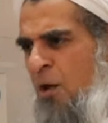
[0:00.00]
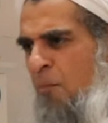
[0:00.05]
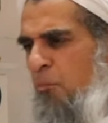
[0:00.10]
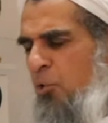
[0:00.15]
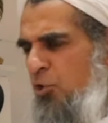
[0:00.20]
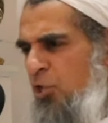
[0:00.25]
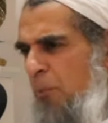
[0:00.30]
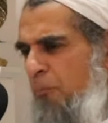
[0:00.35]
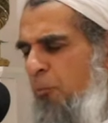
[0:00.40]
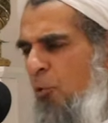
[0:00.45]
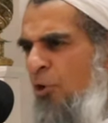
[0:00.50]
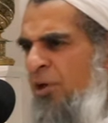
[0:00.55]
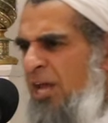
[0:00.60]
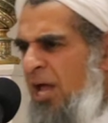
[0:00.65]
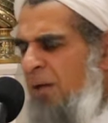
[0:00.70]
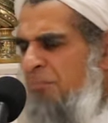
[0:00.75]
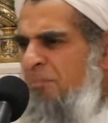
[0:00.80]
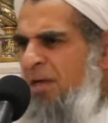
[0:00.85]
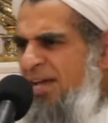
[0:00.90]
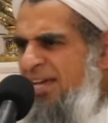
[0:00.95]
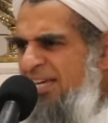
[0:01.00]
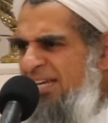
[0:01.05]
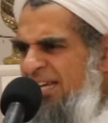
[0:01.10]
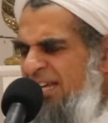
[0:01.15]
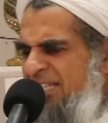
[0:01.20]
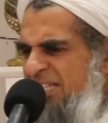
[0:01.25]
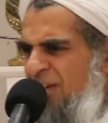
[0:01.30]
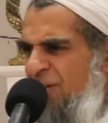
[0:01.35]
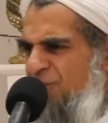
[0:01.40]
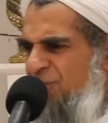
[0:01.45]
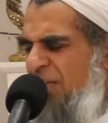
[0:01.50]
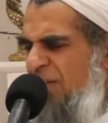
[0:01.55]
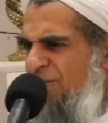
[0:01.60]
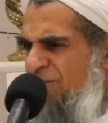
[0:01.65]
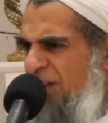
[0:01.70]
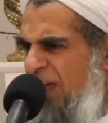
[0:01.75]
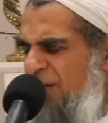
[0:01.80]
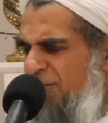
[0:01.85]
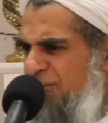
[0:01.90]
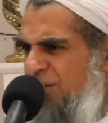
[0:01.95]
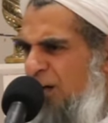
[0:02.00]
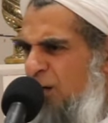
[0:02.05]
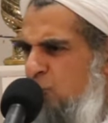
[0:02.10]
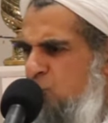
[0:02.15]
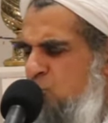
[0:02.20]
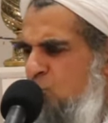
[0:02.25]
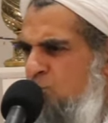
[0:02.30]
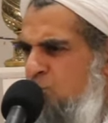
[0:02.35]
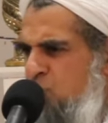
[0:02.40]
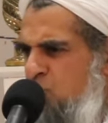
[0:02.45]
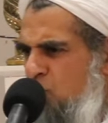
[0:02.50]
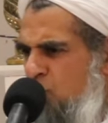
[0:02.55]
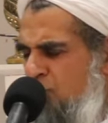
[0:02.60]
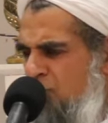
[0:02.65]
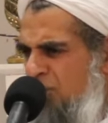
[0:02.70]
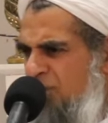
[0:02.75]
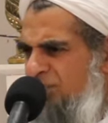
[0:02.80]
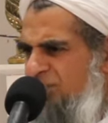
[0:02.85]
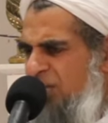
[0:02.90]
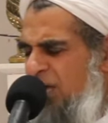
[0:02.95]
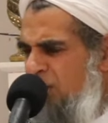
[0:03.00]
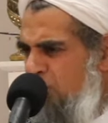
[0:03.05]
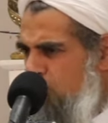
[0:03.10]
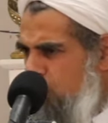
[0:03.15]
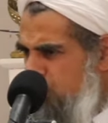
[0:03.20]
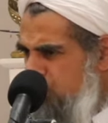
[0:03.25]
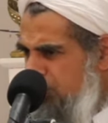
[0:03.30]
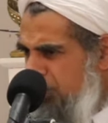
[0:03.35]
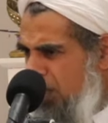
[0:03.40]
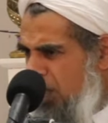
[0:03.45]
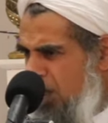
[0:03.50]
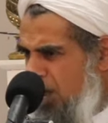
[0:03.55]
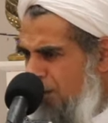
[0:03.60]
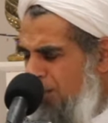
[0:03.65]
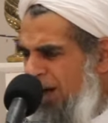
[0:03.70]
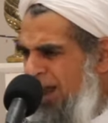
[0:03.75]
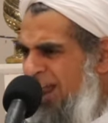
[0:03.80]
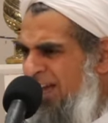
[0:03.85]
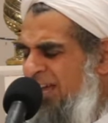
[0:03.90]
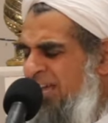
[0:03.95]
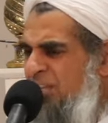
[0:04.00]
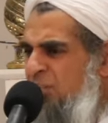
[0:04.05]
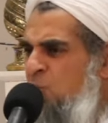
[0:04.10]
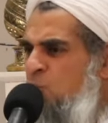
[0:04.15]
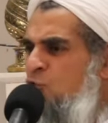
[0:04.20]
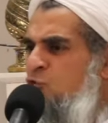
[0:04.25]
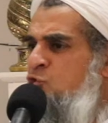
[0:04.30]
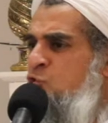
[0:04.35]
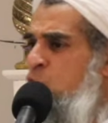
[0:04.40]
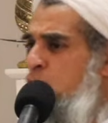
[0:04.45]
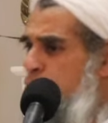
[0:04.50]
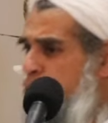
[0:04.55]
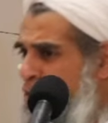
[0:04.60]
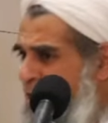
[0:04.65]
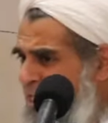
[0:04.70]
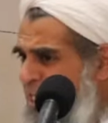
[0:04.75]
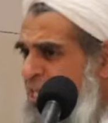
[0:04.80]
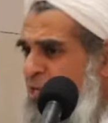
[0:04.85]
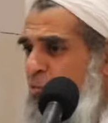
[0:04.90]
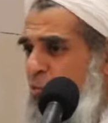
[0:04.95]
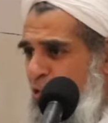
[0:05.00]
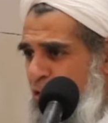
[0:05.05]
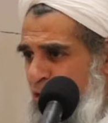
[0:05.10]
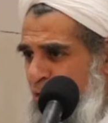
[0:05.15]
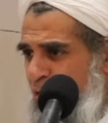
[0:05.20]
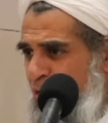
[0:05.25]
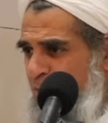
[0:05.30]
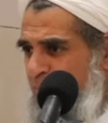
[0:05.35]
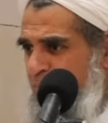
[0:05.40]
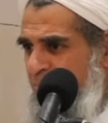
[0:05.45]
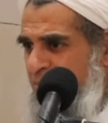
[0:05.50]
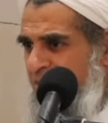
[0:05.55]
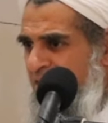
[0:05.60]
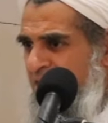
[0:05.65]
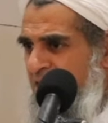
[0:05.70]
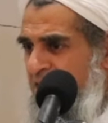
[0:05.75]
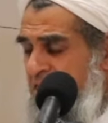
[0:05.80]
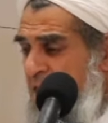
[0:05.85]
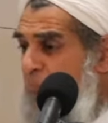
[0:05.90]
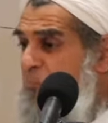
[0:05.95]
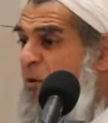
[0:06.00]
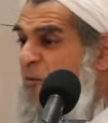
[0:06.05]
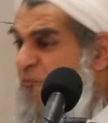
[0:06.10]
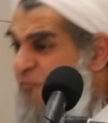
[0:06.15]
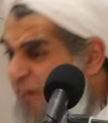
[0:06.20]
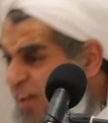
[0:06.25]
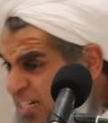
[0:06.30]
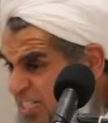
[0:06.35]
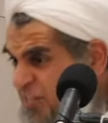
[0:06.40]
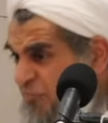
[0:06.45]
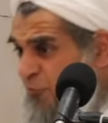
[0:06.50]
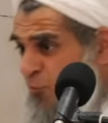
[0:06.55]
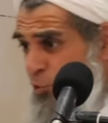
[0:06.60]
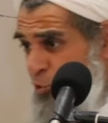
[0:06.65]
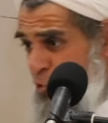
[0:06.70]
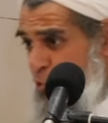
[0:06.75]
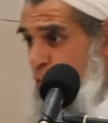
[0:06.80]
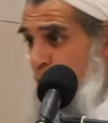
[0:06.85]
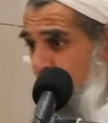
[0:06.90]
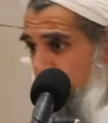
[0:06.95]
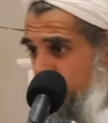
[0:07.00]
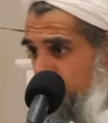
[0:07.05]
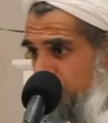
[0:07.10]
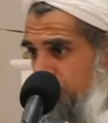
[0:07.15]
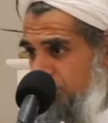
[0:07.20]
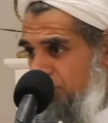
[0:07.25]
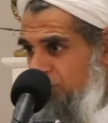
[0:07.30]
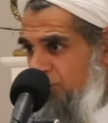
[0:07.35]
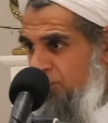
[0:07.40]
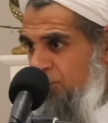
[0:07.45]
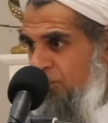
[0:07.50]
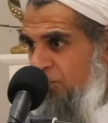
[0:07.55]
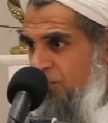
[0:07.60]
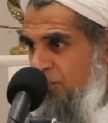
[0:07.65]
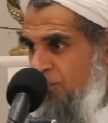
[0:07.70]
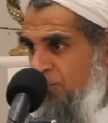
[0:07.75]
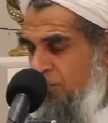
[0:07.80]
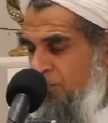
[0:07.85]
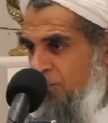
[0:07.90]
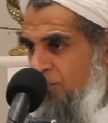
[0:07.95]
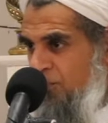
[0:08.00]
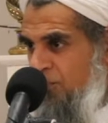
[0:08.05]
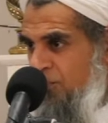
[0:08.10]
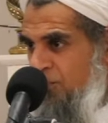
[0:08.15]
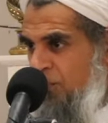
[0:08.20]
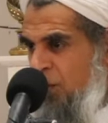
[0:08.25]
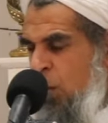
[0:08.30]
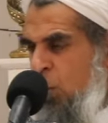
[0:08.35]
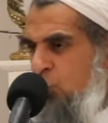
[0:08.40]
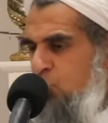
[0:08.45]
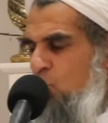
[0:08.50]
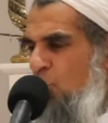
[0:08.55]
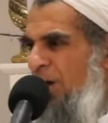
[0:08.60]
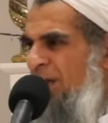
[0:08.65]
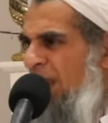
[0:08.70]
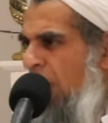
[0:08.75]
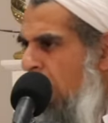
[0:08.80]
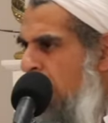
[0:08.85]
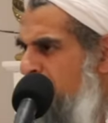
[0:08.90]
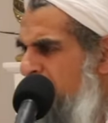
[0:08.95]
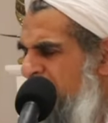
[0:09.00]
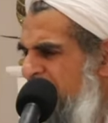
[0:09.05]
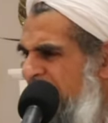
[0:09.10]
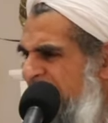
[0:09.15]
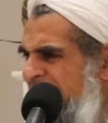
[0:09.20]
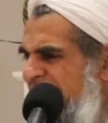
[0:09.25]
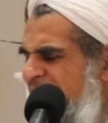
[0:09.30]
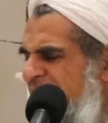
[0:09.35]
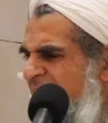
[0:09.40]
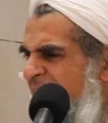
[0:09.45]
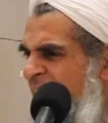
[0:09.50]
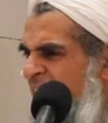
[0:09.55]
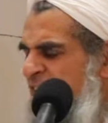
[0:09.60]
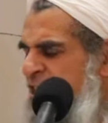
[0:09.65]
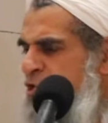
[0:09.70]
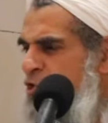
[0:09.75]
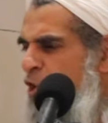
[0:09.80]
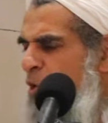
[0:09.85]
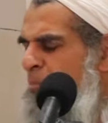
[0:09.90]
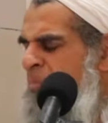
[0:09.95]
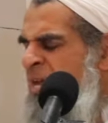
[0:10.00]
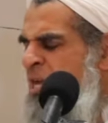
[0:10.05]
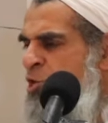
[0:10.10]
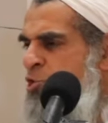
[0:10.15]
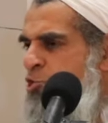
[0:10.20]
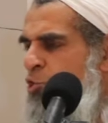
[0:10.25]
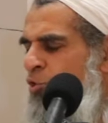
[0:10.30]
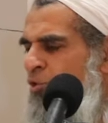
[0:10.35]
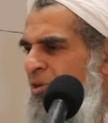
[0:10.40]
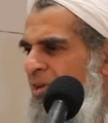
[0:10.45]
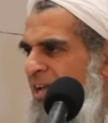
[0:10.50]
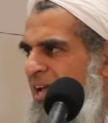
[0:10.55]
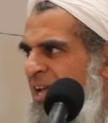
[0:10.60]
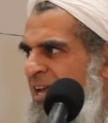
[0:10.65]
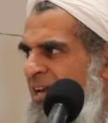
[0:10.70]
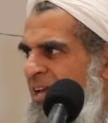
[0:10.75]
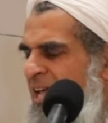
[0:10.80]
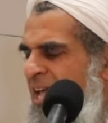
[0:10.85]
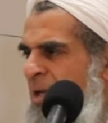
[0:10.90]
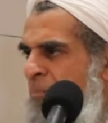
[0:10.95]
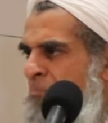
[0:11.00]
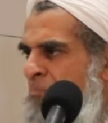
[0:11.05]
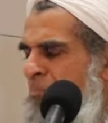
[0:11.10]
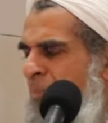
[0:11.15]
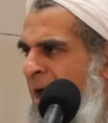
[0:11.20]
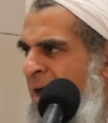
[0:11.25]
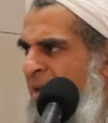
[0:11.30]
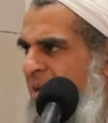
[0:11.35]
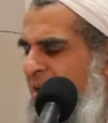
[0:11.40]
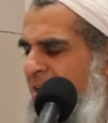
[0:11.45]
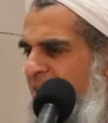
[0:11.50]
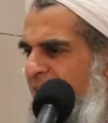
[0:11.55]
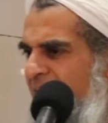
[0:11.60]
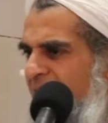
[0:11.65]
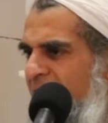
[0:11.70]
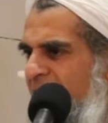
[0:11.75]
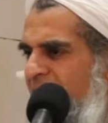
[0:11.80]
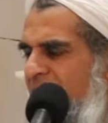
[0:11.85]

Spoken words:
But the point I'm making is, if they've left out some sunnats and mustahab, alanki, they're not zururi in wuzu. They're perfect wuzu. So an amal here has not been done in a manner